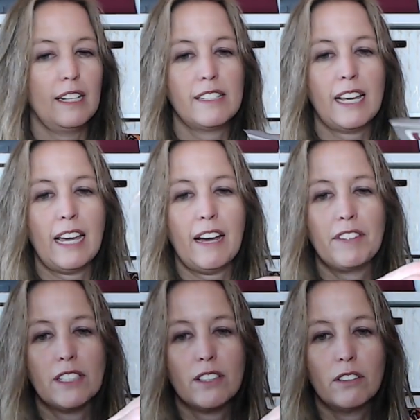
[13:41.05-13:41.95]
is they have
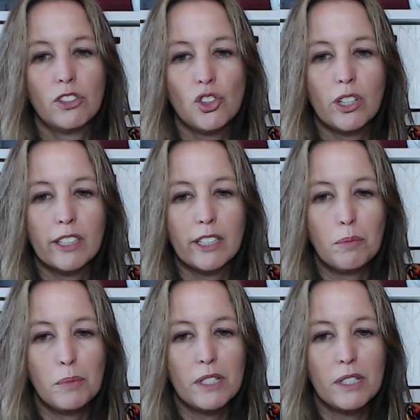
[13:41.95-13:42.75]
these little charms.